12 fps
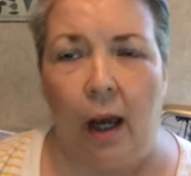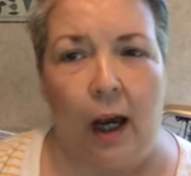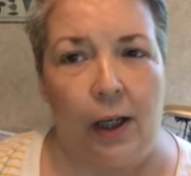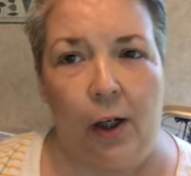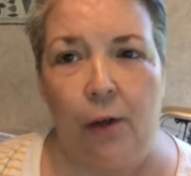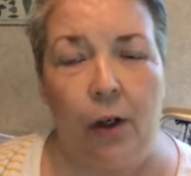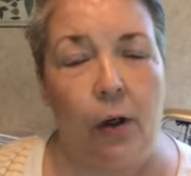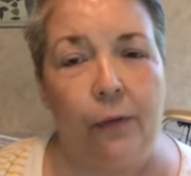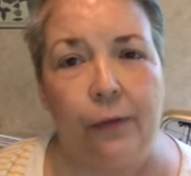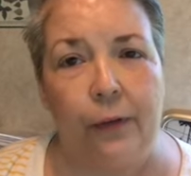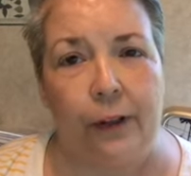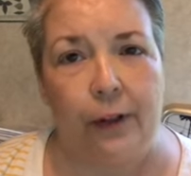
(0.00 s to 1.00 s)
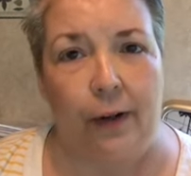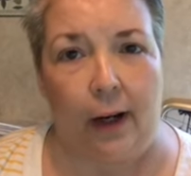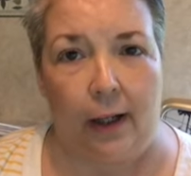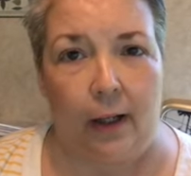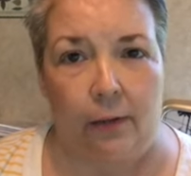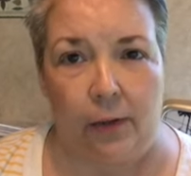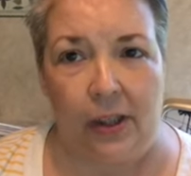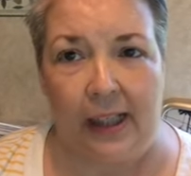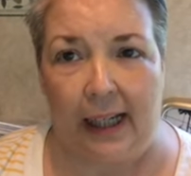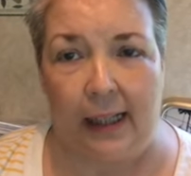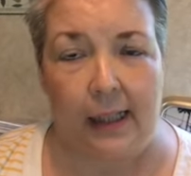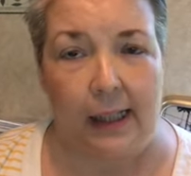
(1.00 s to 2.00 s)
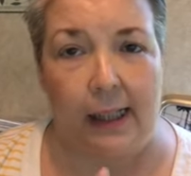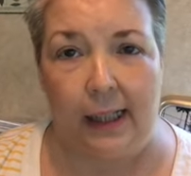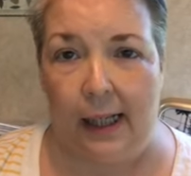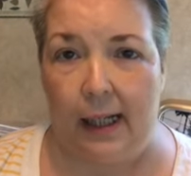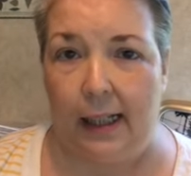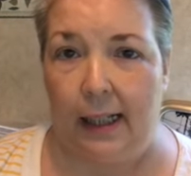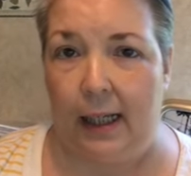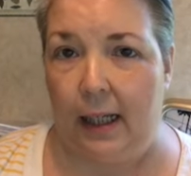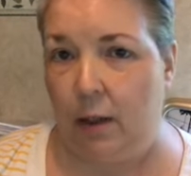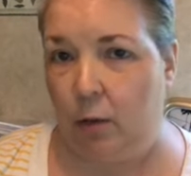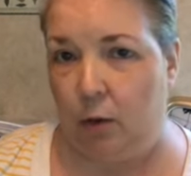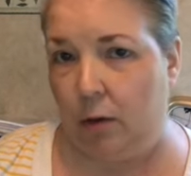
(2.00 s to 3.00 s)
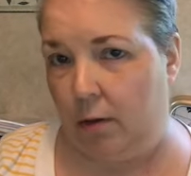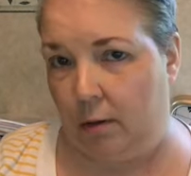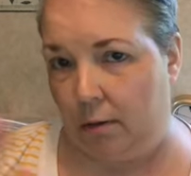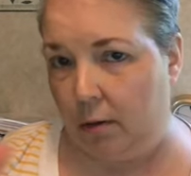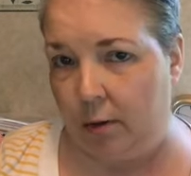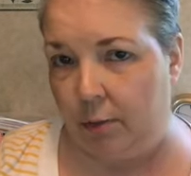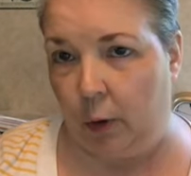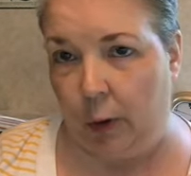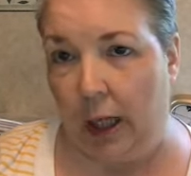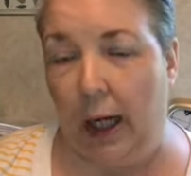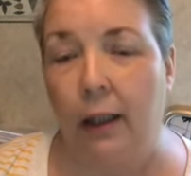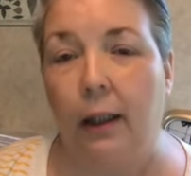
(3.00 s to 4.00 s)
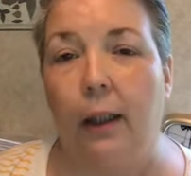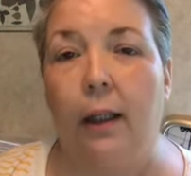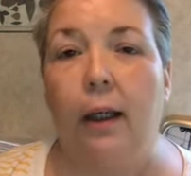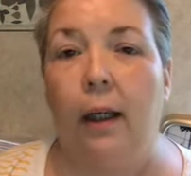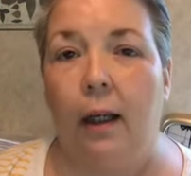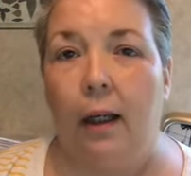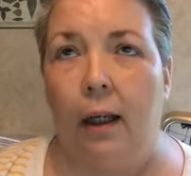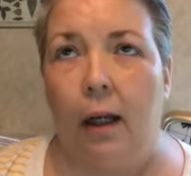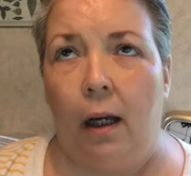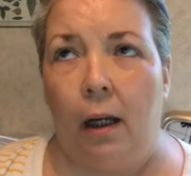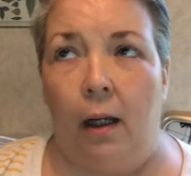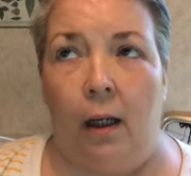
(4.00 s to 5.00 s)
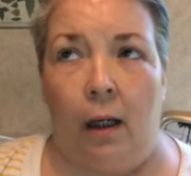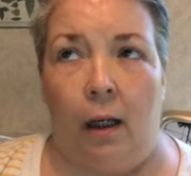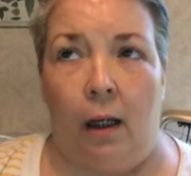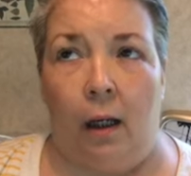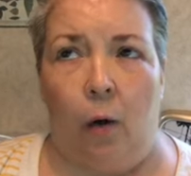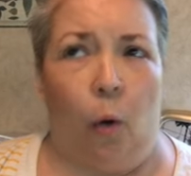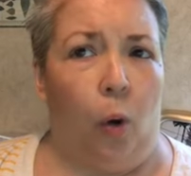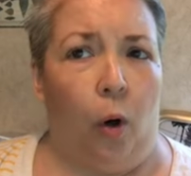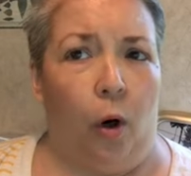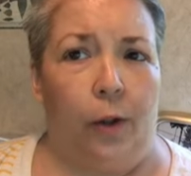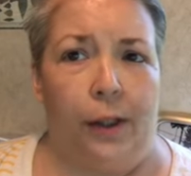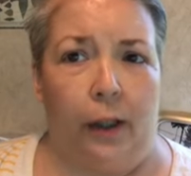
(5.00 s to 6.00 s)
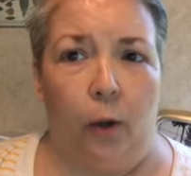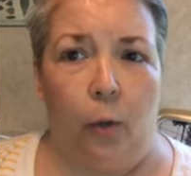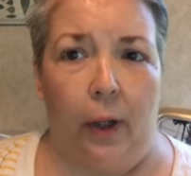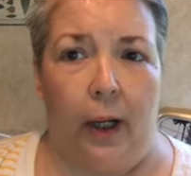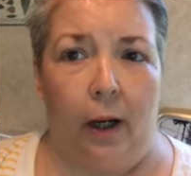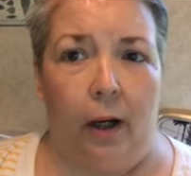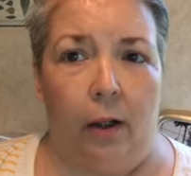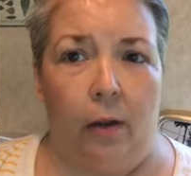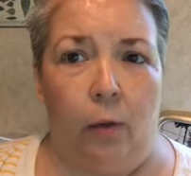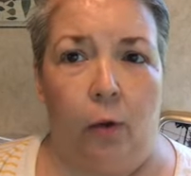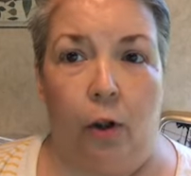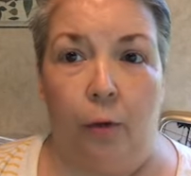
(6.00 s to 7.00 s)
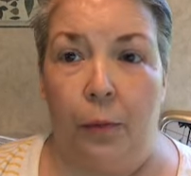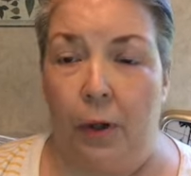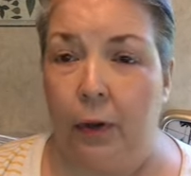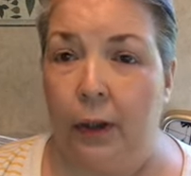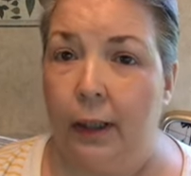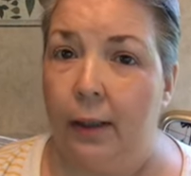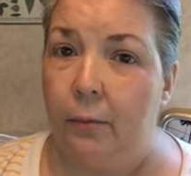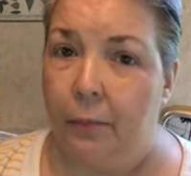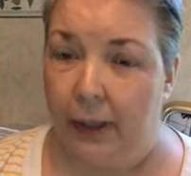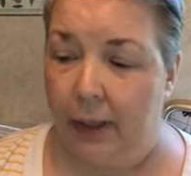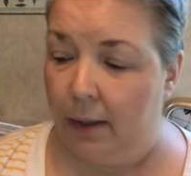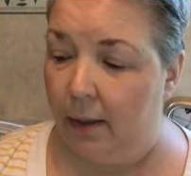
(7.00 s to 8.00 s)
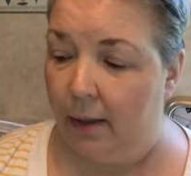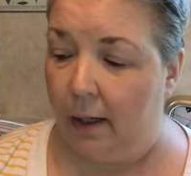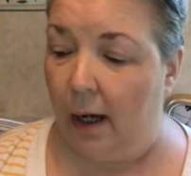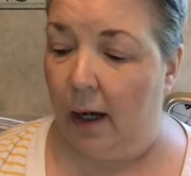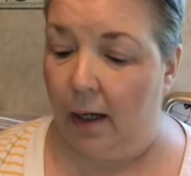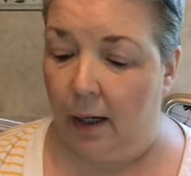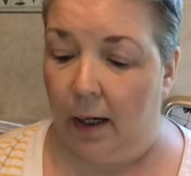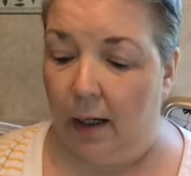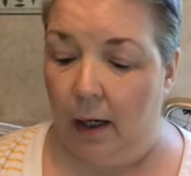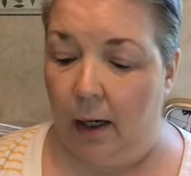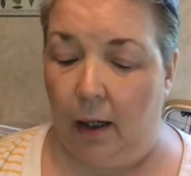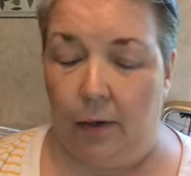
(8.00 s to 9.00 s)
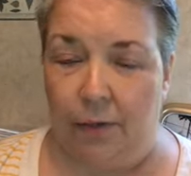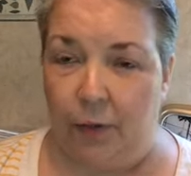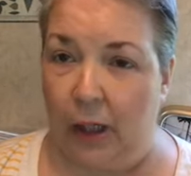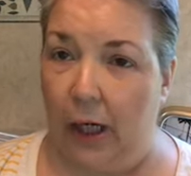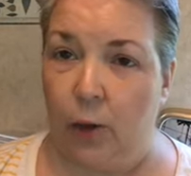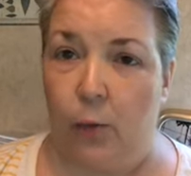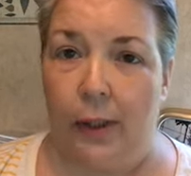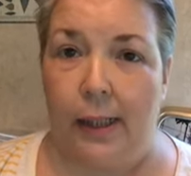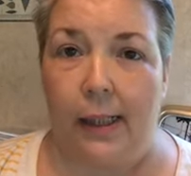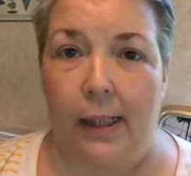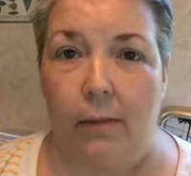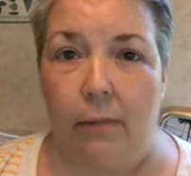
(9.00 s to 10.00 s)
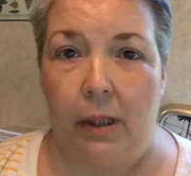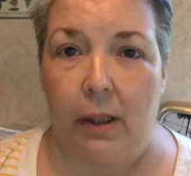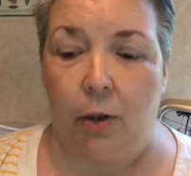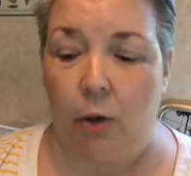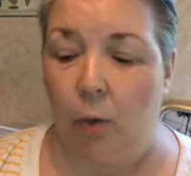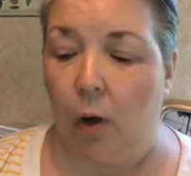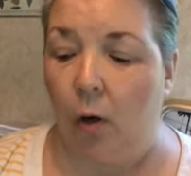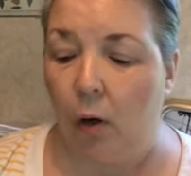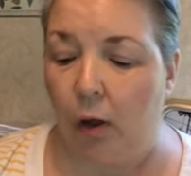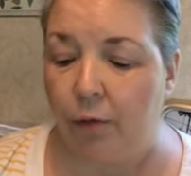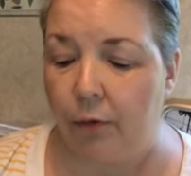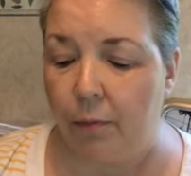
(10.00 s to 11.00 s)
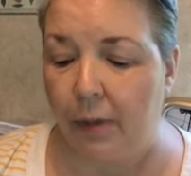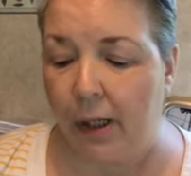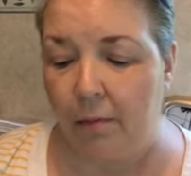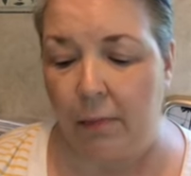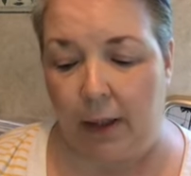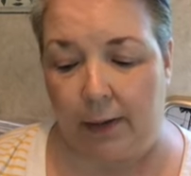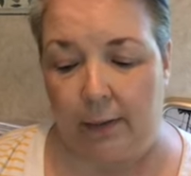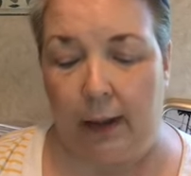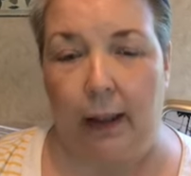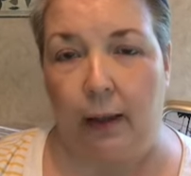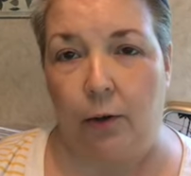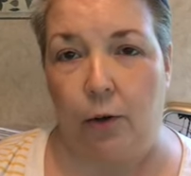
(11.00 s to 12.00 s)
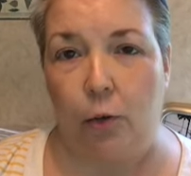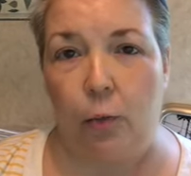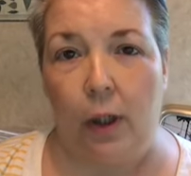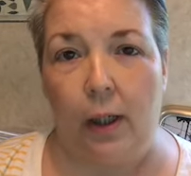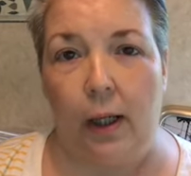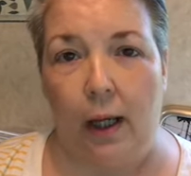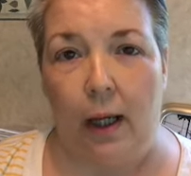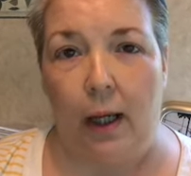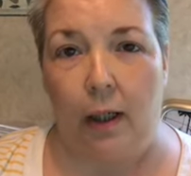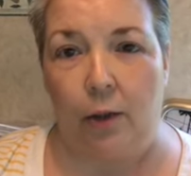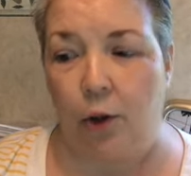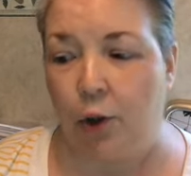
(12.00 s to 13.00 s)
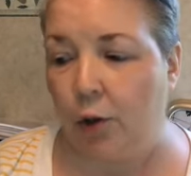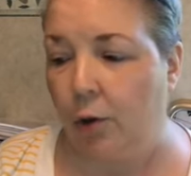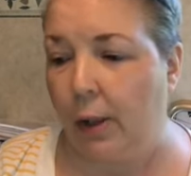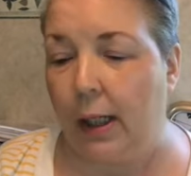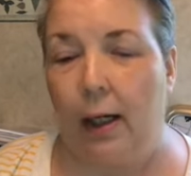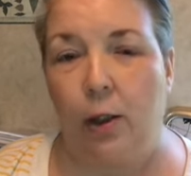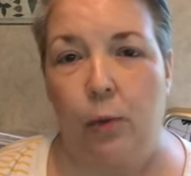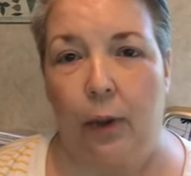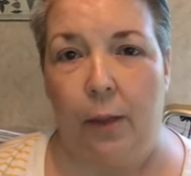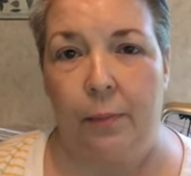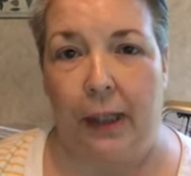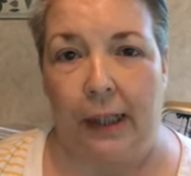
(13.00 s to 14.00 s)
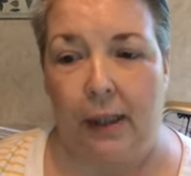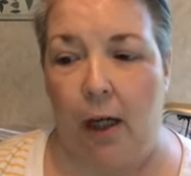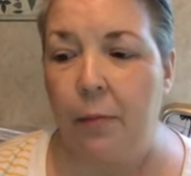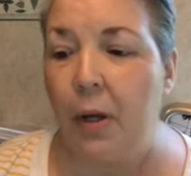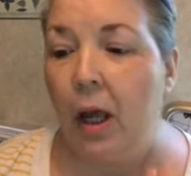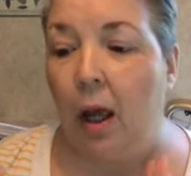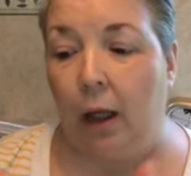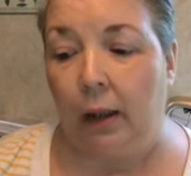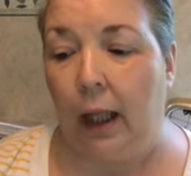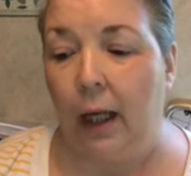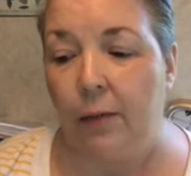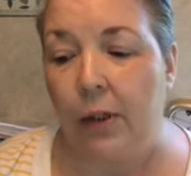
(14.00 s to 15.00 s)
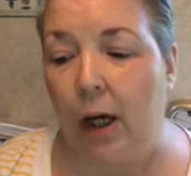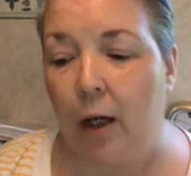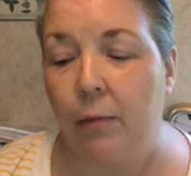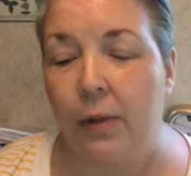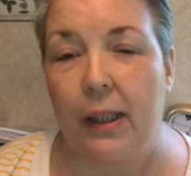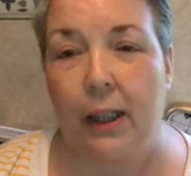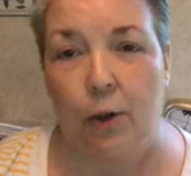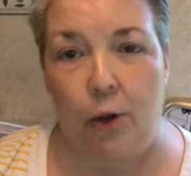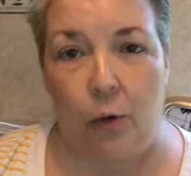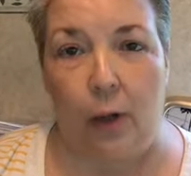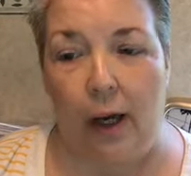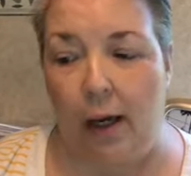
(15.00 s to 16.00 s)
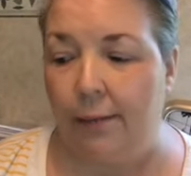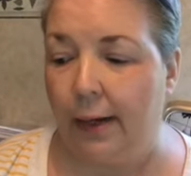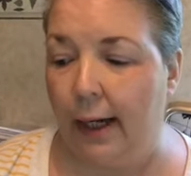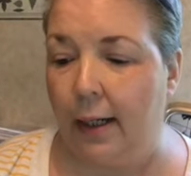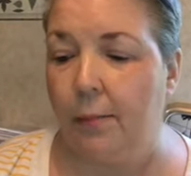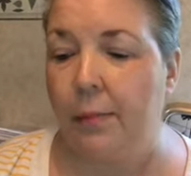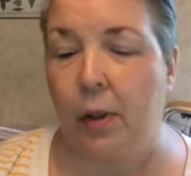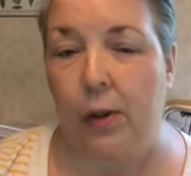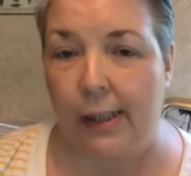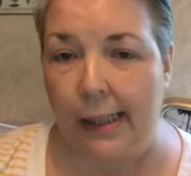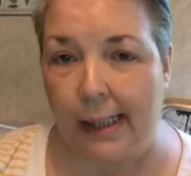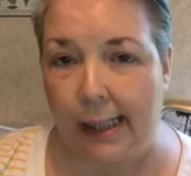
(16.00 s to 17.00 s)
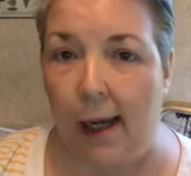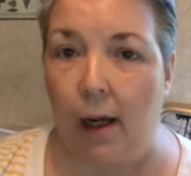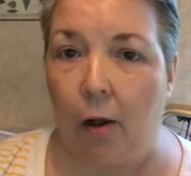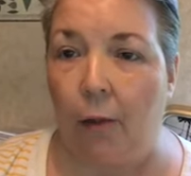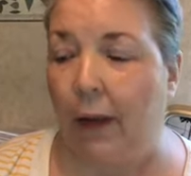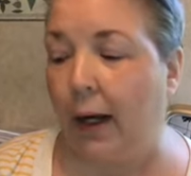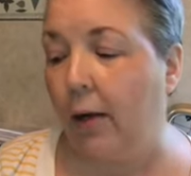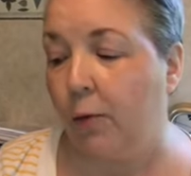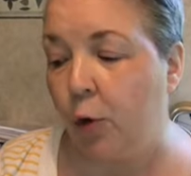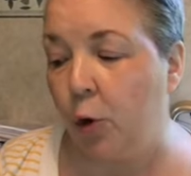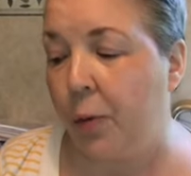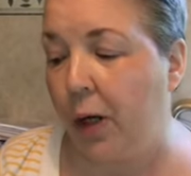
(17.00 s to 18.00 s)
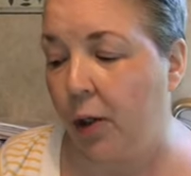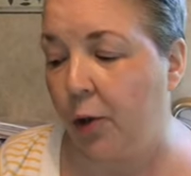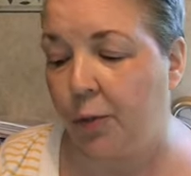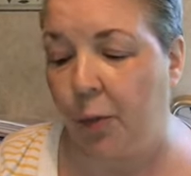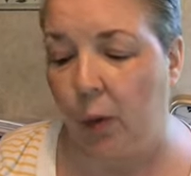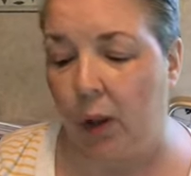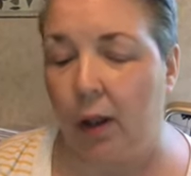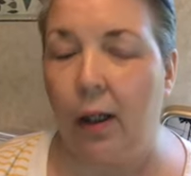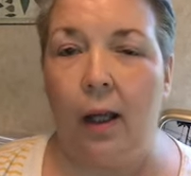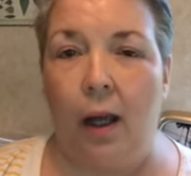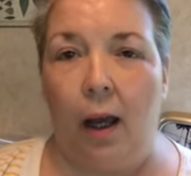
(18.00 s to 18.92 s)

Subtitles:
I don't know if they're in any other states like Connecticut or Rhode Island or Delaware or Maryland. But if you guys want to see me do a haul from them, I'd gladly do one and show you guys what I picked up. A lot of times they do have items on sale that I have coupons for.